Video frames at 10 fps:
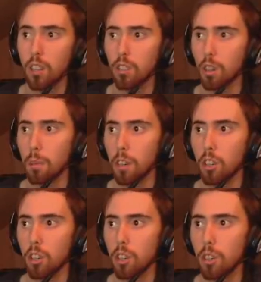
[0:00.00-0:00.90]
So make
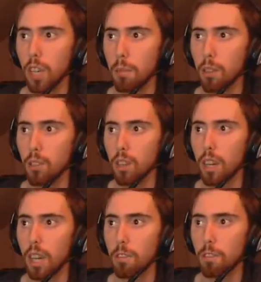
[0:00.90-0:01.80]
sure you keep those
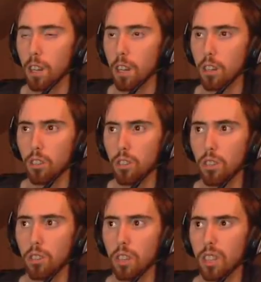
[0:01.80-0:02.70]
alive, just
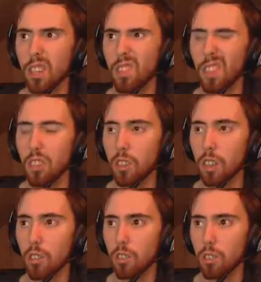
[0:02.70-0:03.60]
CC them until he
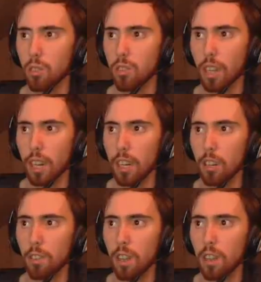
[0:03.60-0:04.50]
goes into his second air
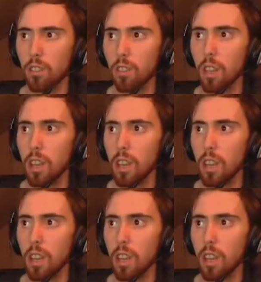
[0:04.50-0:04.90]
phase.